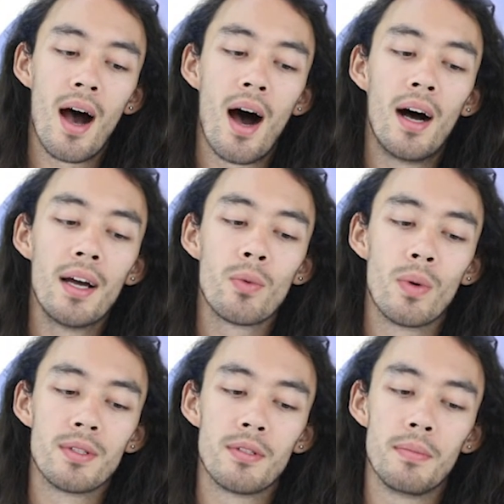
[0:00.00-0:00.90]
I
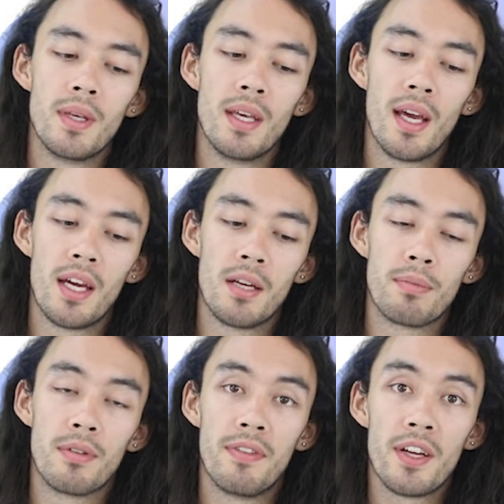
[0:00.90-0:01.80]
want to be a
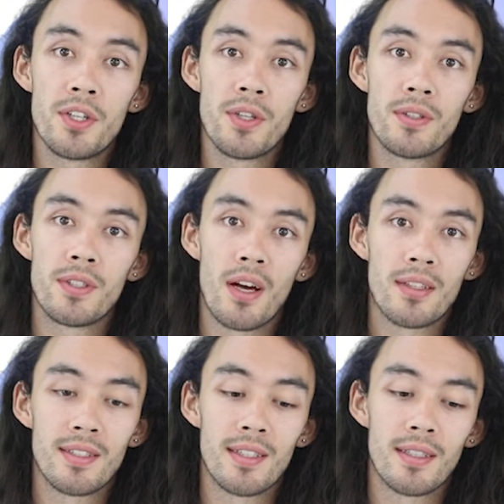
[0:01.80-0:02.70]
professional
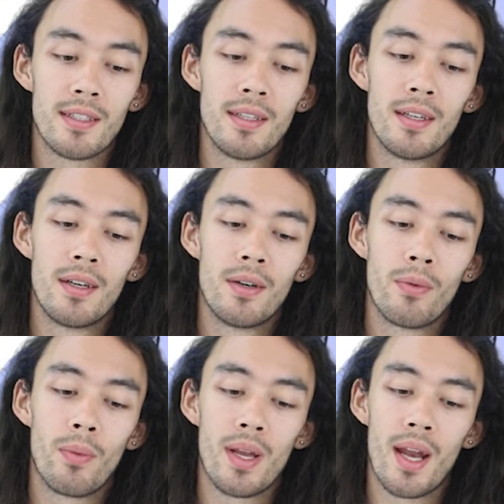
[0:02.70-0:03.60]
dancer
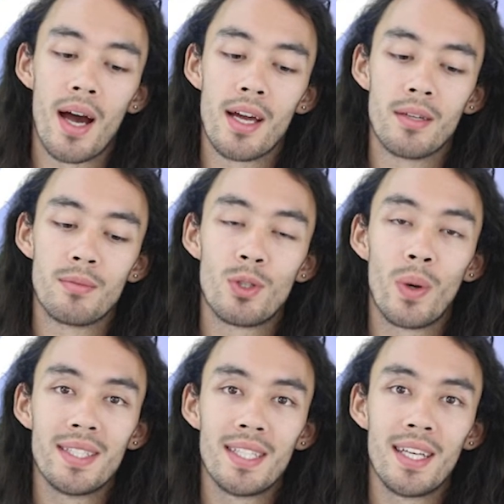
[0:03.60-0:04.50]
when I am
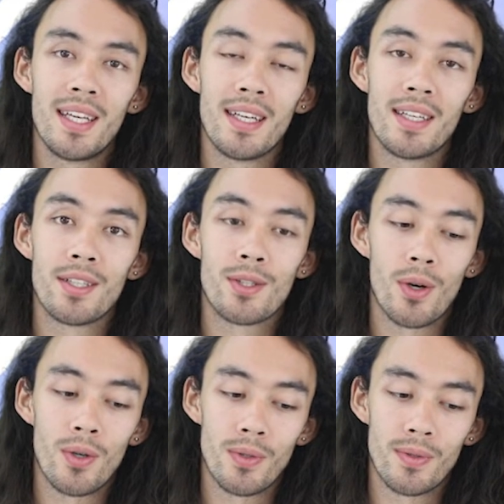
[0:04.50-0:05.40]
20 years
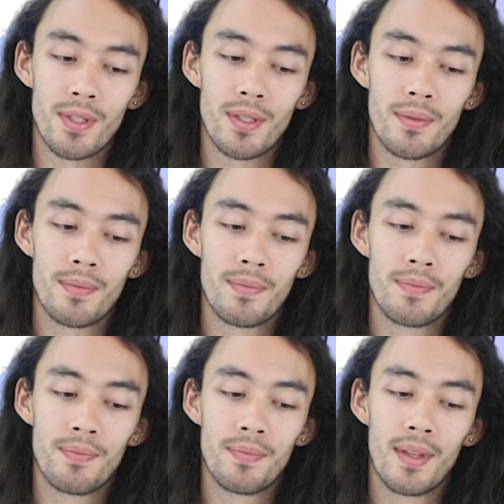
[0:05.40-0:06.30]
old.
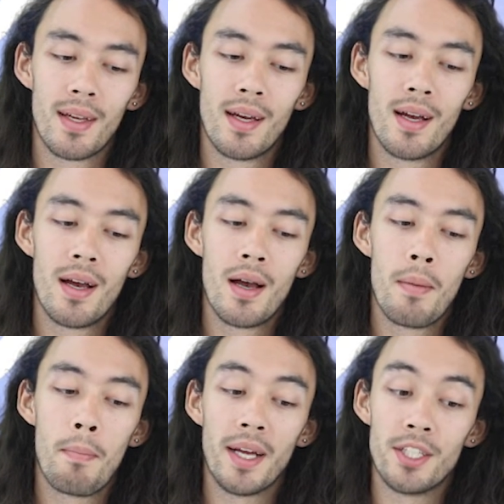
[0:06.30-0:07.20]

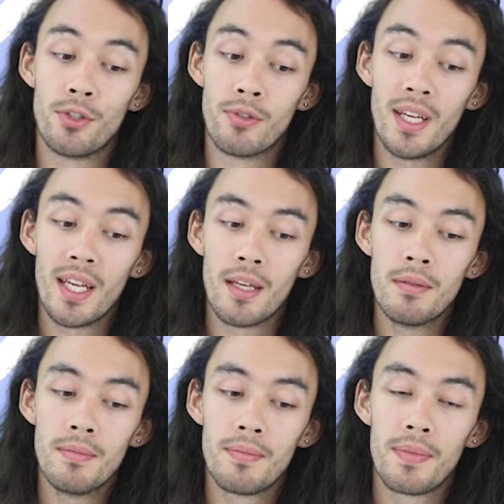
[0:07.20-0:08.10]
My
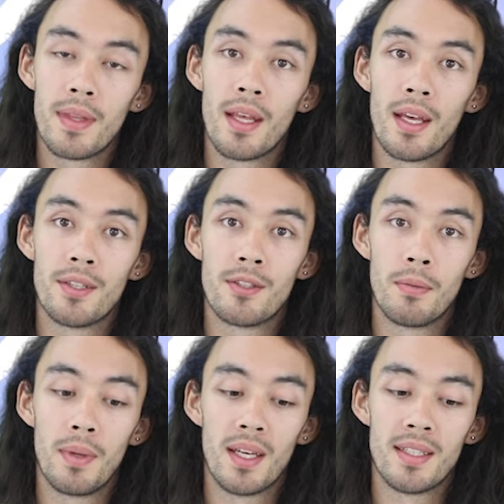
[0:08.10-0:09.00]
dream is to
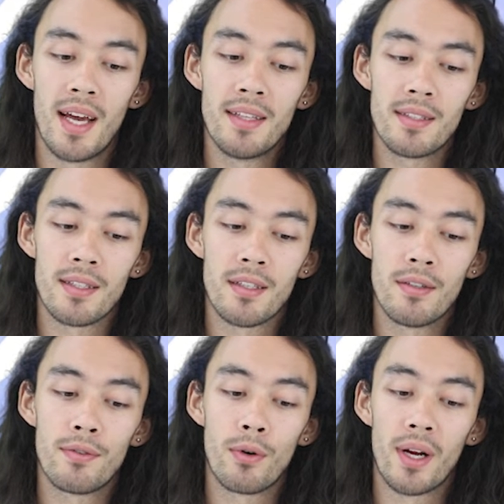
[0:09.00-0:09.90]
be a dancer
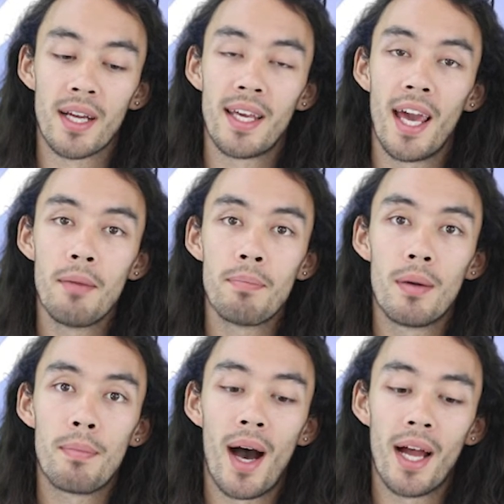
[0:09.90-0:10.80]
for a
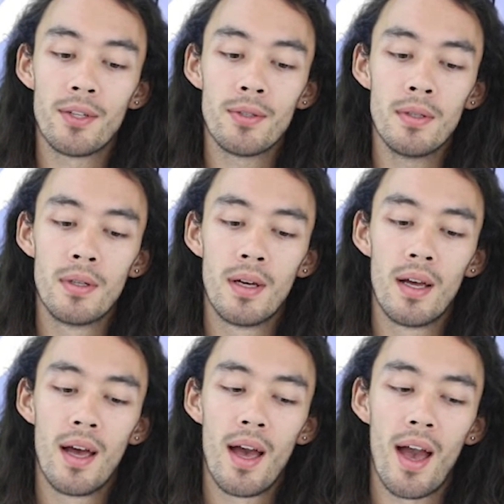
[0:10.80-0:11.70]
K-pop idol
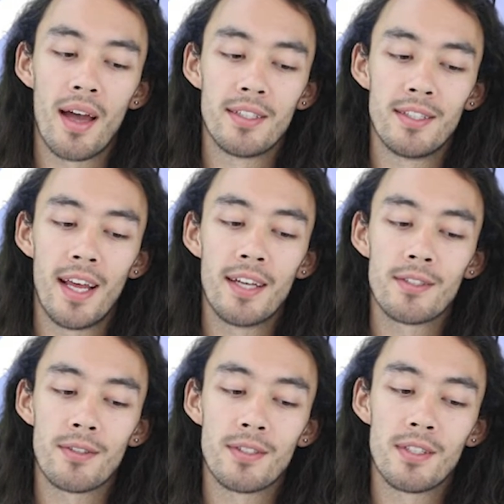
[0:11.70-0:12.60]
and
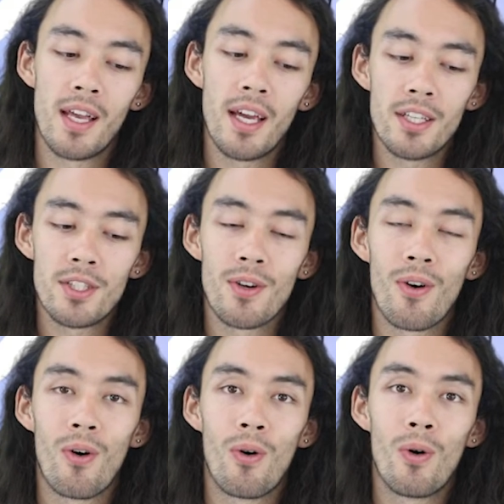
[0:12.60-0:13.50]
dance on stage
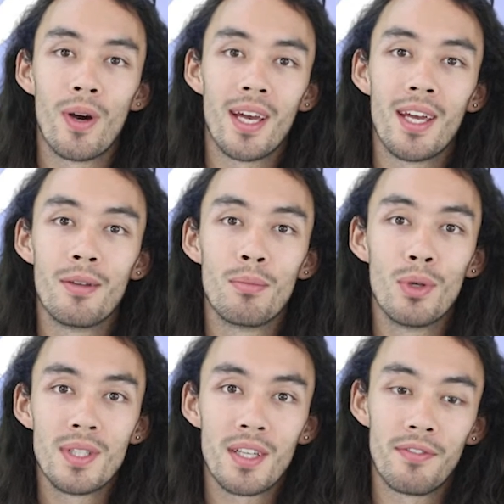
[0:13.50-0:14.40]
or in
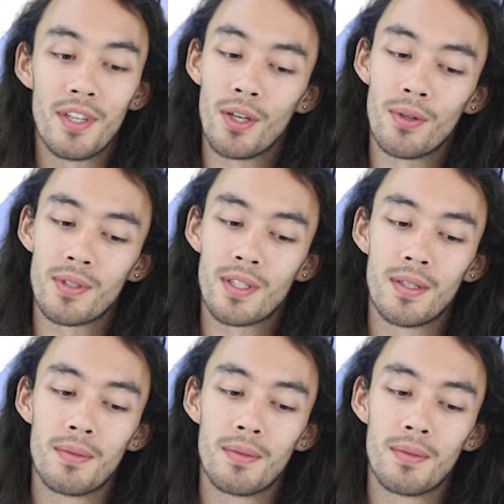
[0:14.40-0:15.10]
music videos.